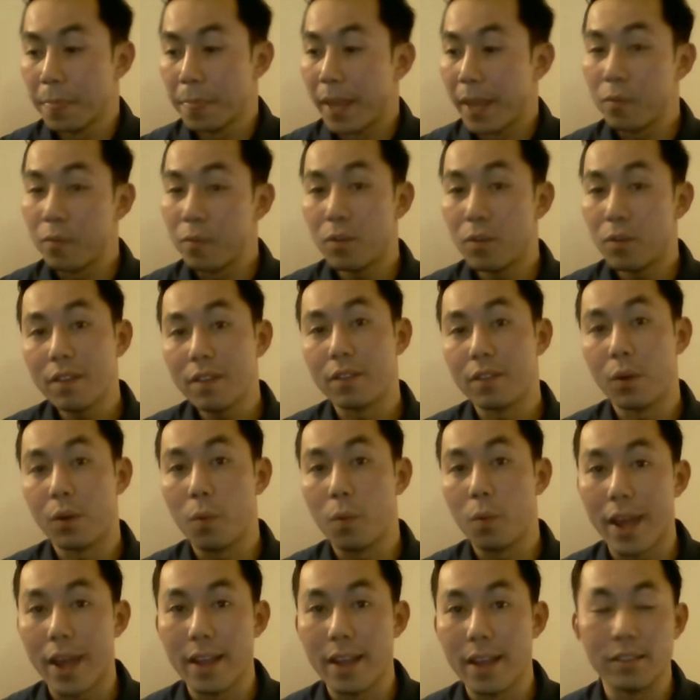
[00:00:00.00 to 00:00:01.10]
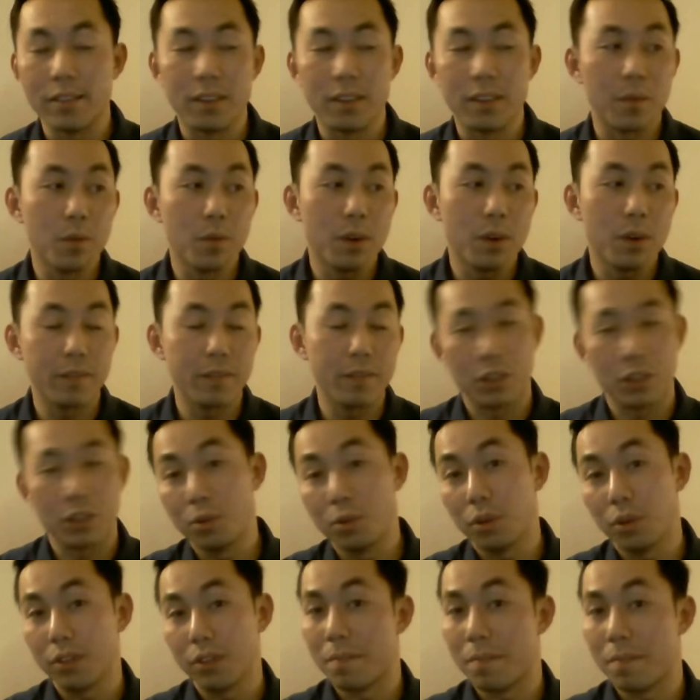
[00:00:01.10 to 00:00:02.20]
And one of the ways, and one of the
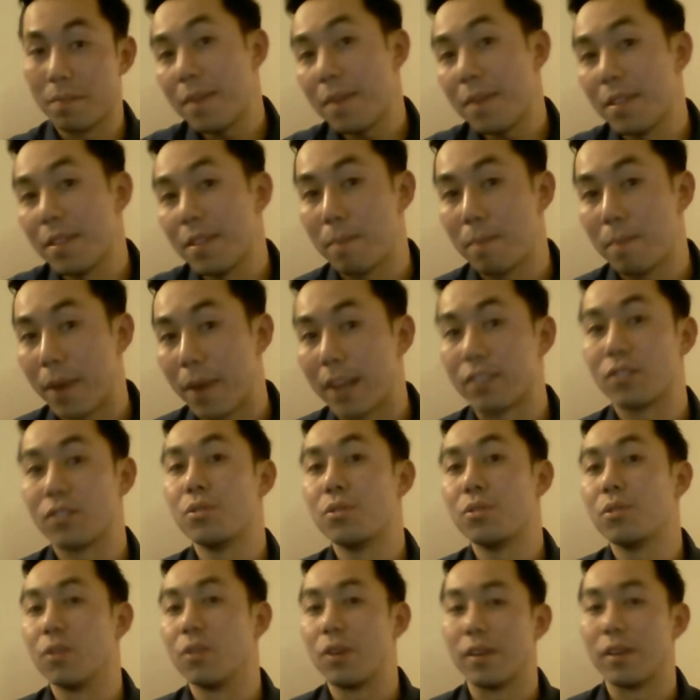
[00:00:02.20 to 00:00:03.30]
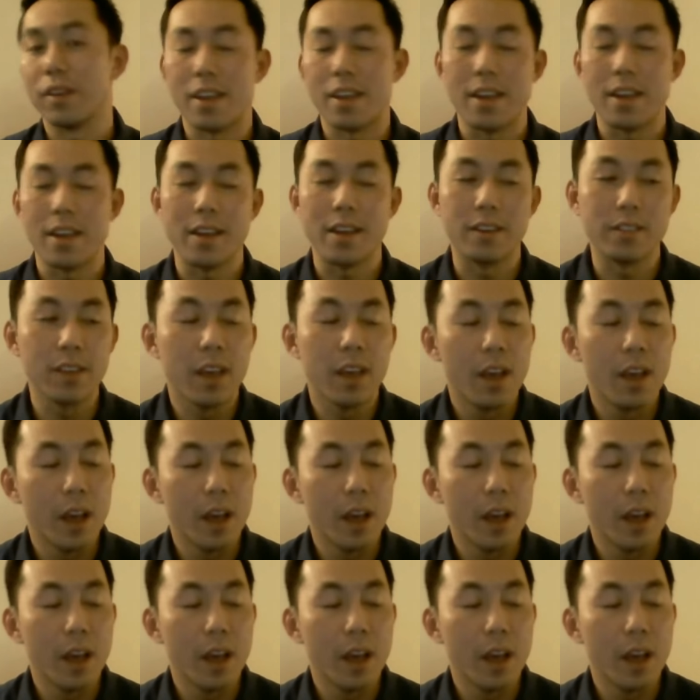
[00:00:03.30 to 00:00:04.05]
tools, and maybe the best tool, is